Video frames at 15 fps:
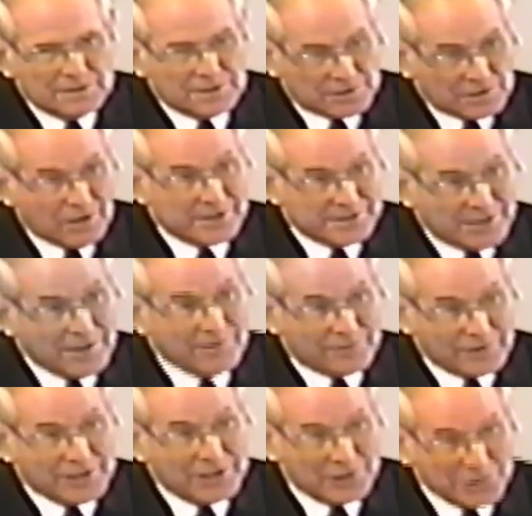Does God care
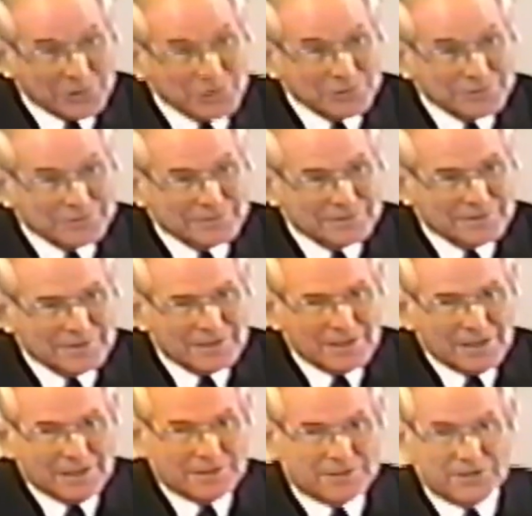for you?
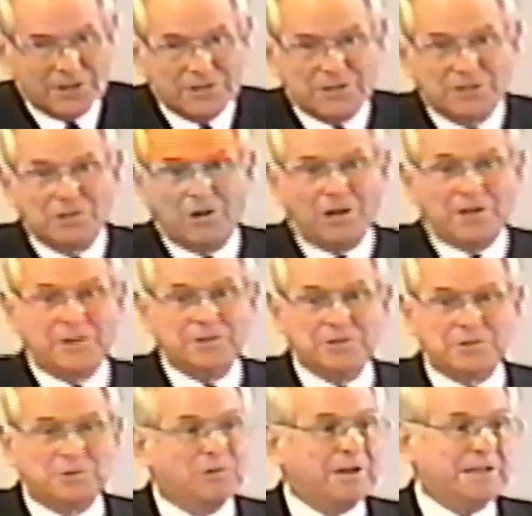Does this God,
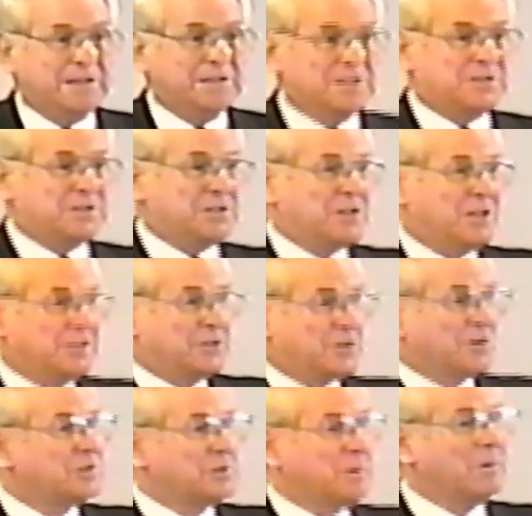whose greatness is
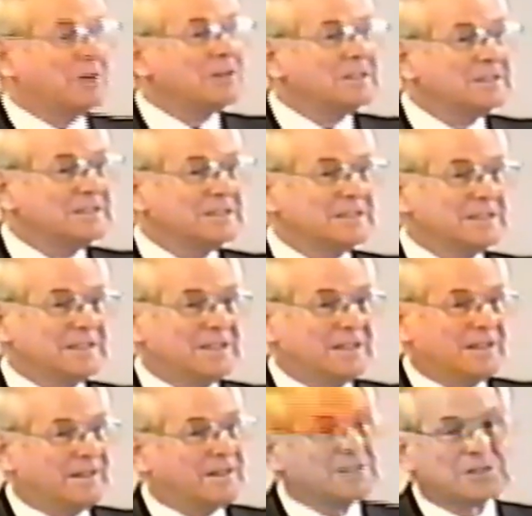unsearchable,
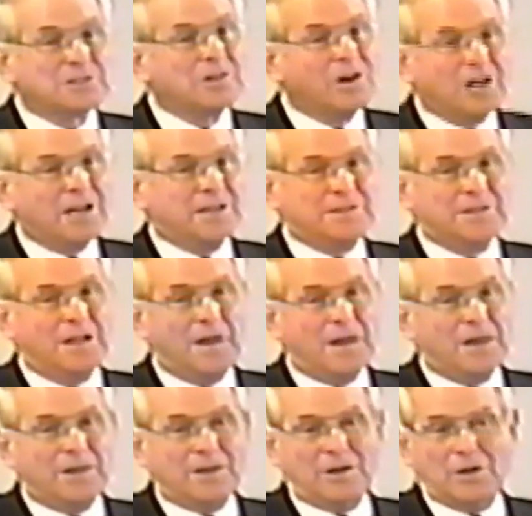this God
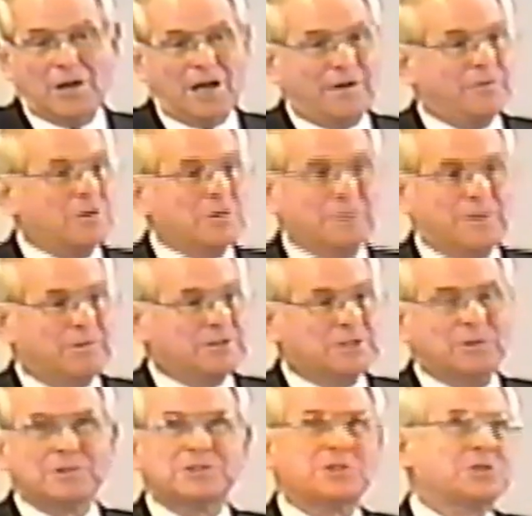of whom there was
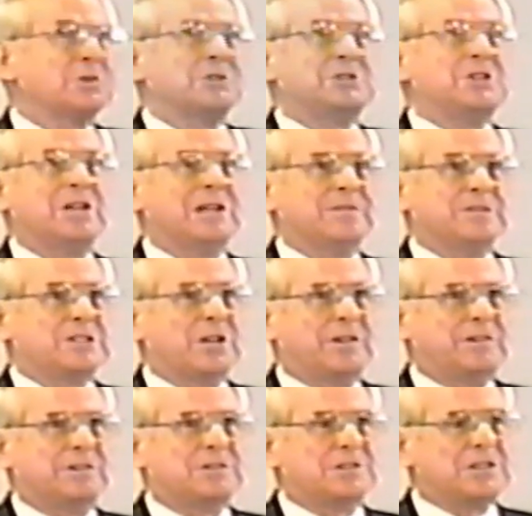no searching of his
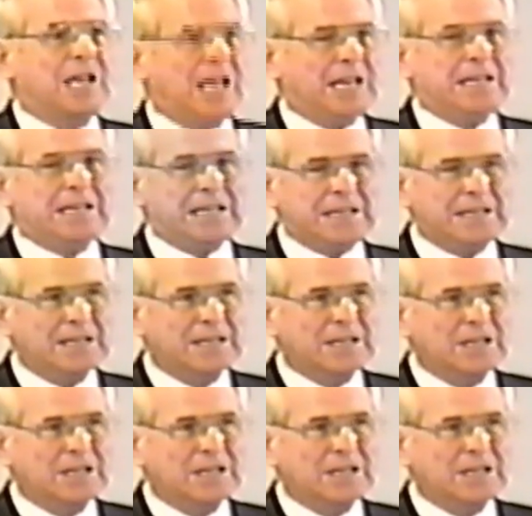understanding,